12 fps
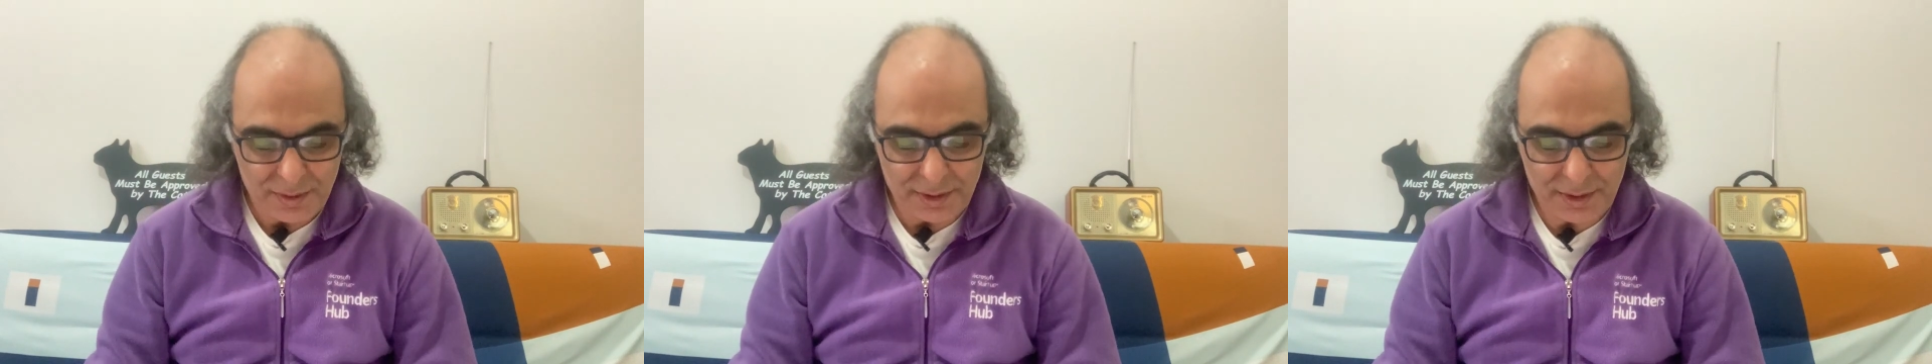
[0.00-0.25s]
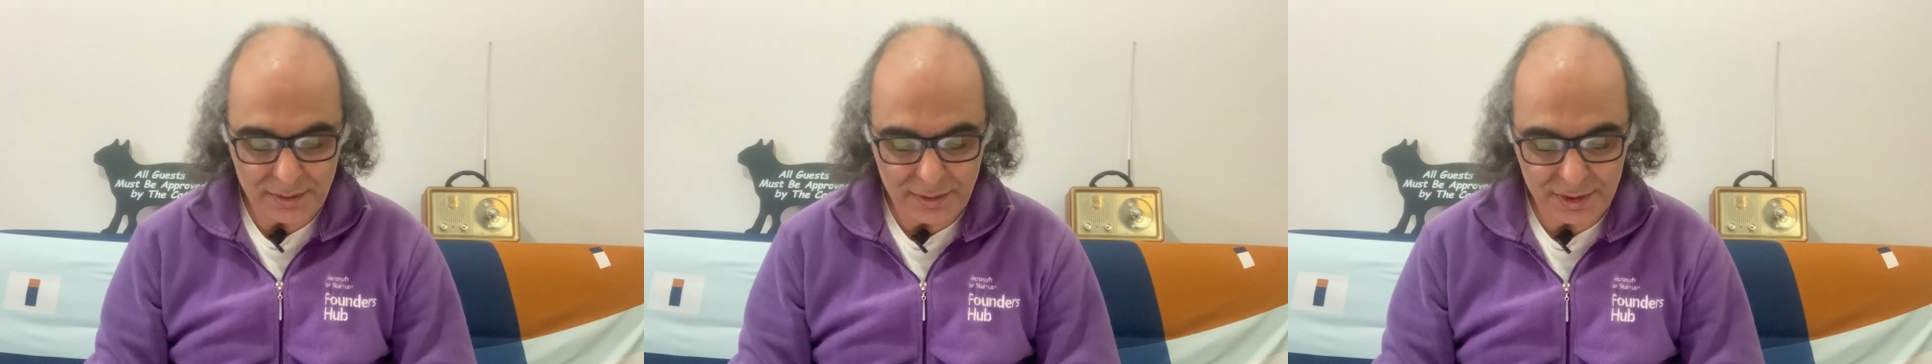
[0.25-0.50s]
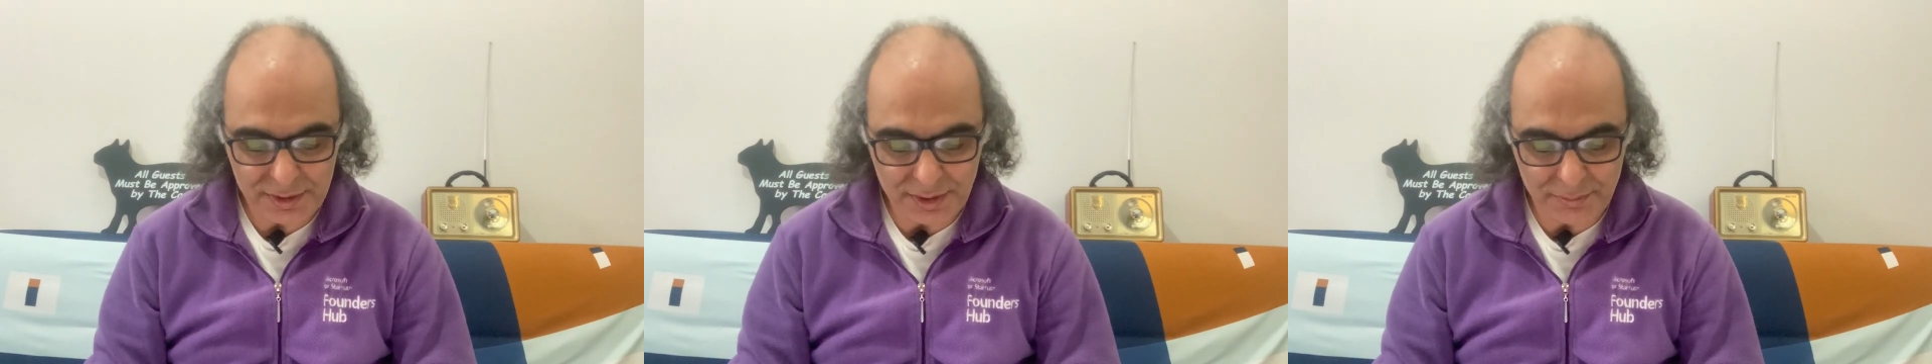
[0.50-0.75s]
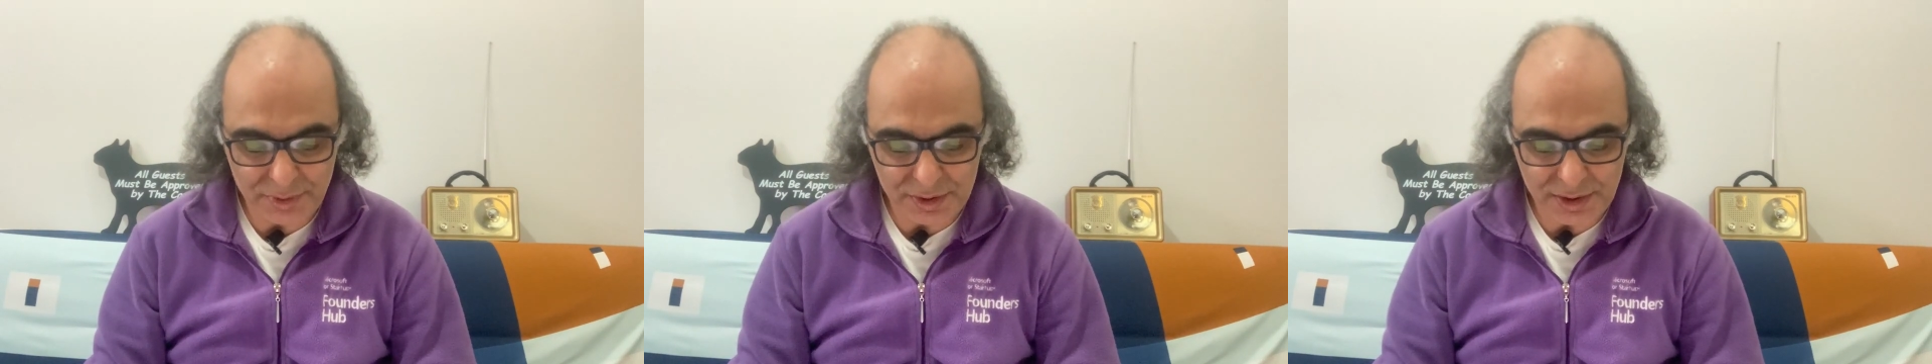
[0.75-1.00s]
and these
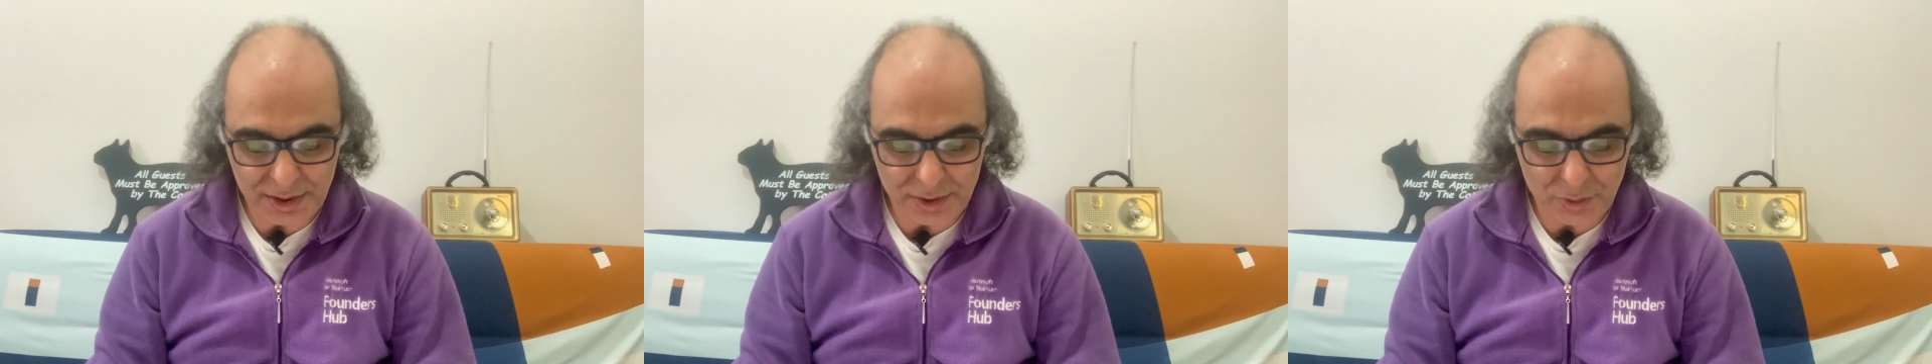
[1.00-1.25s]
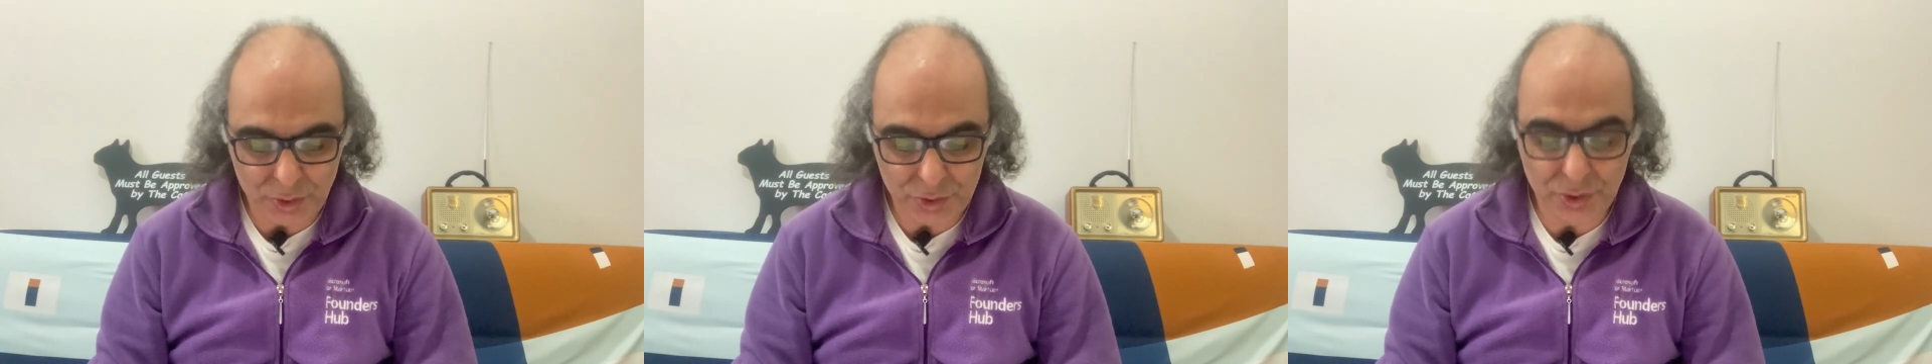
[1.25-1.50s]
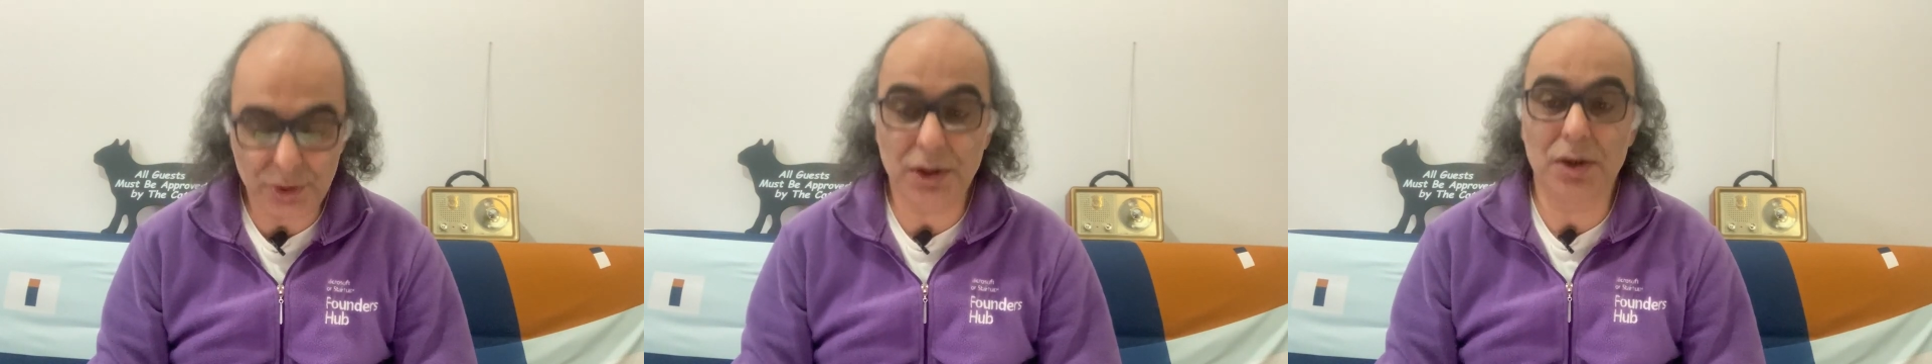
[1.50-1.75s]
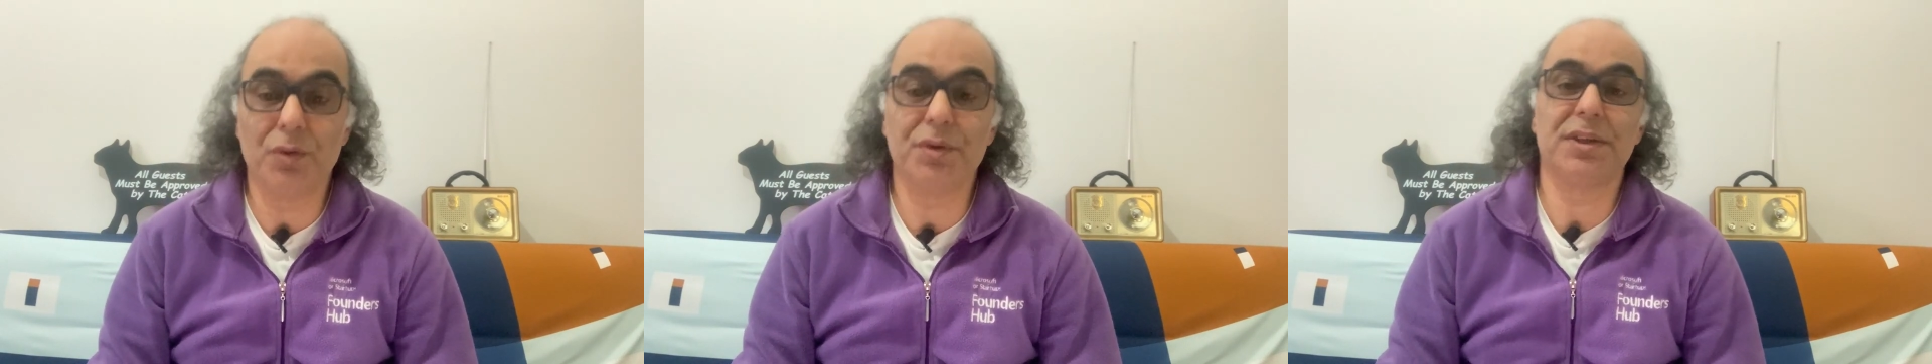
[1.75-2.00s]
numbers are also the
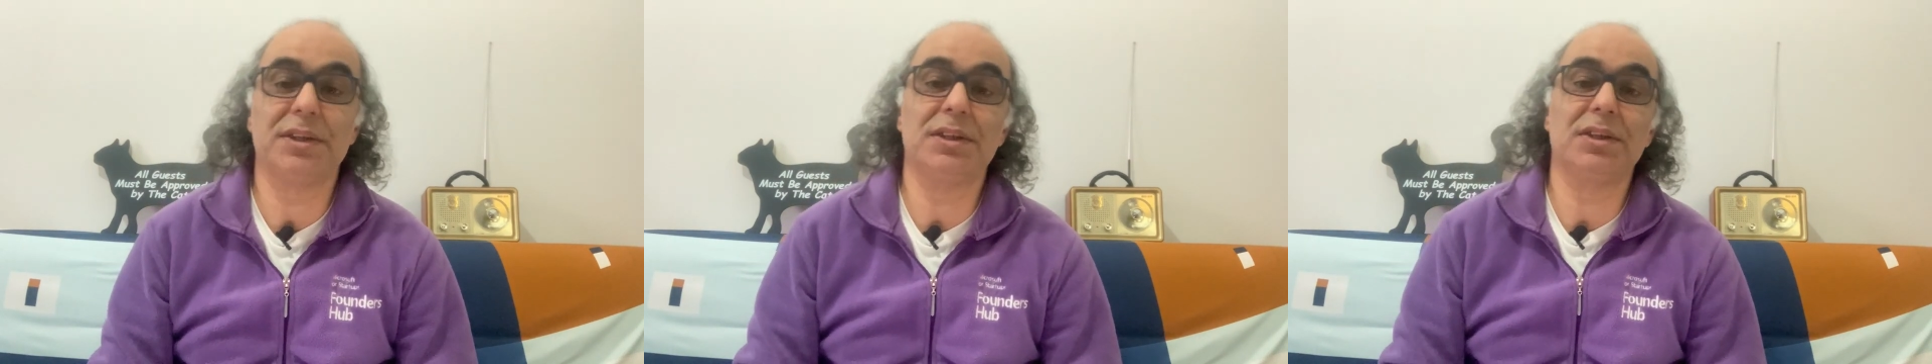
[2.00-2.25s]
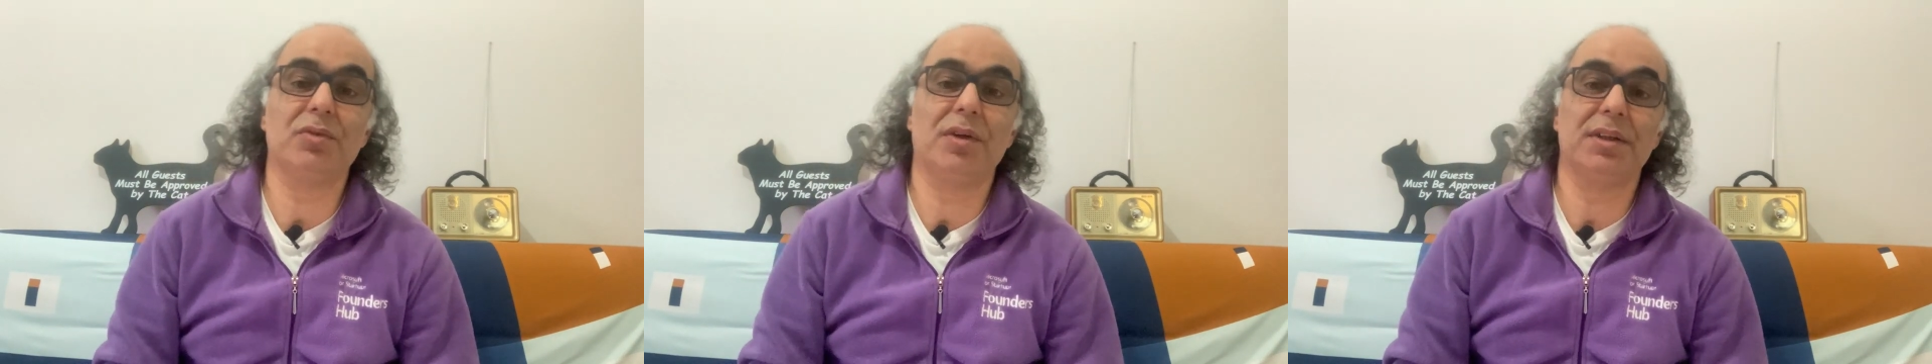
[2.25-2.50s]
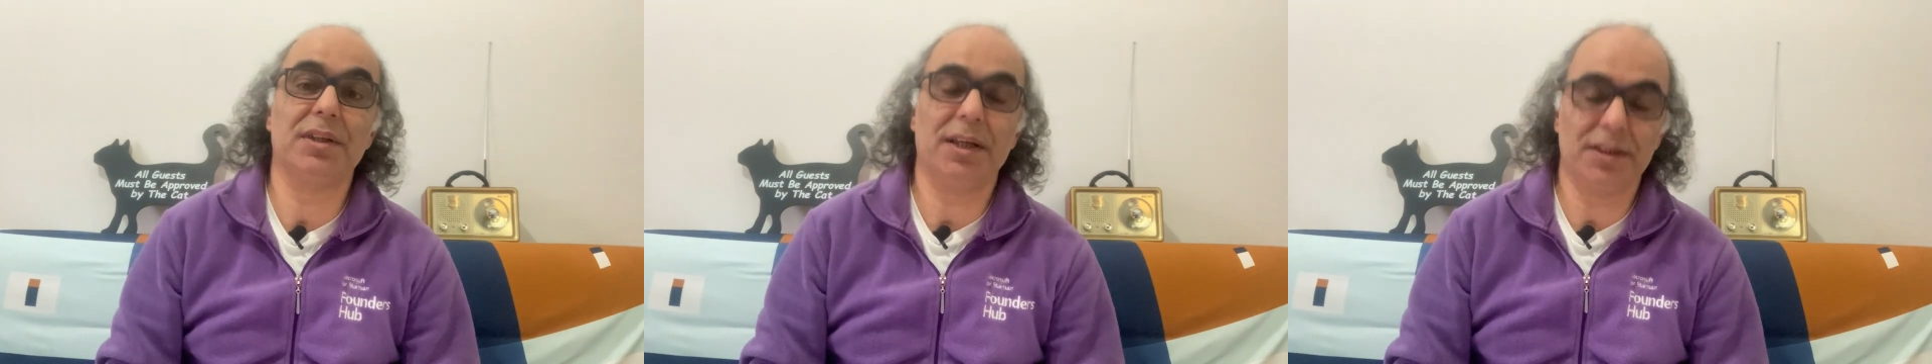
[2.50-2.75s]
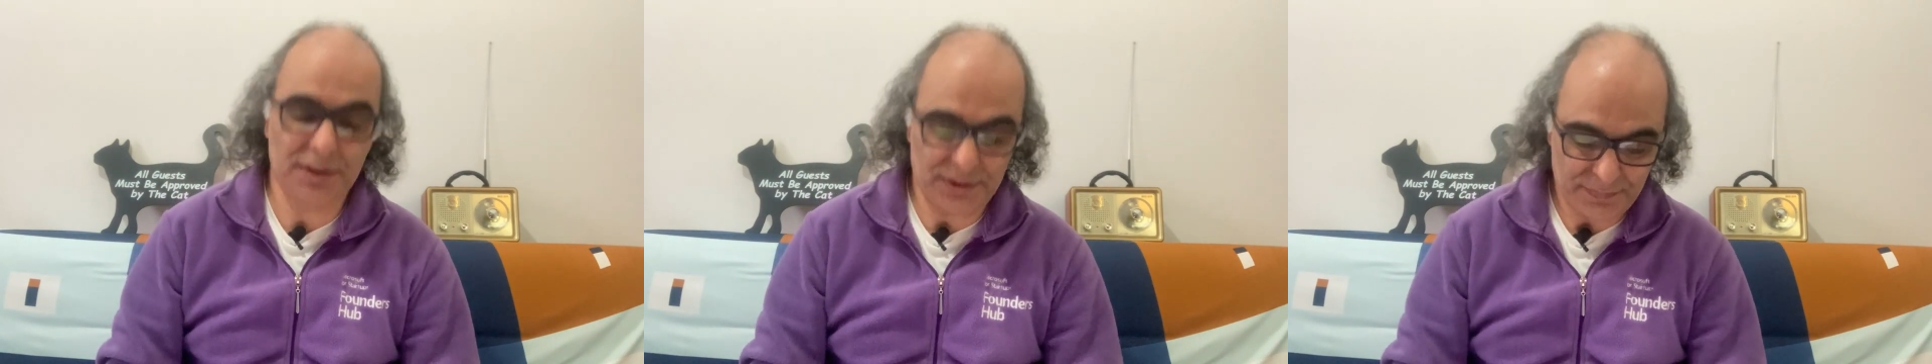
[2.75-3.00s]
lowest since
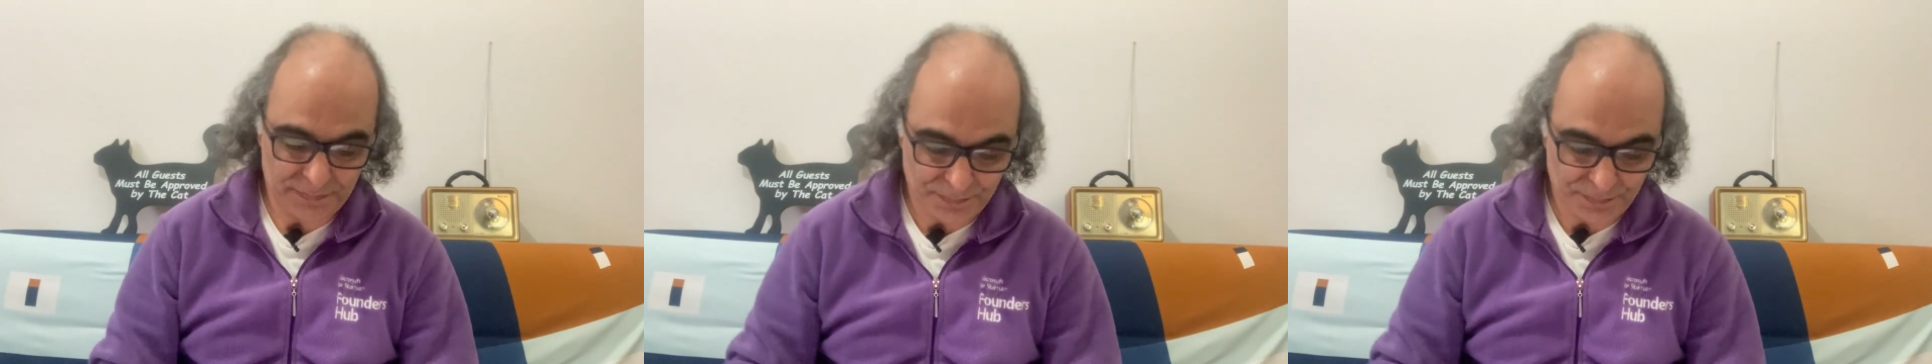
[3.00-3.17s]
2019.